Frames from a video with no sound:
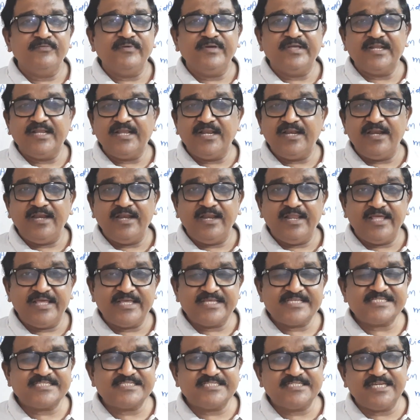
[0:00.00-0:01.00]
very
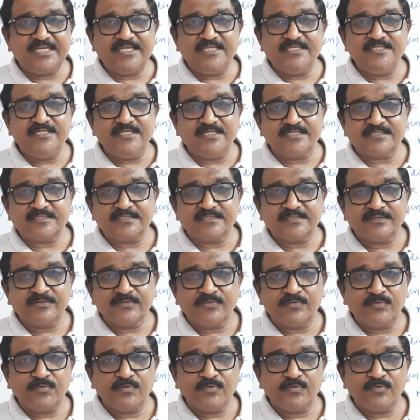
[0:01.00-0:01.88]
less changes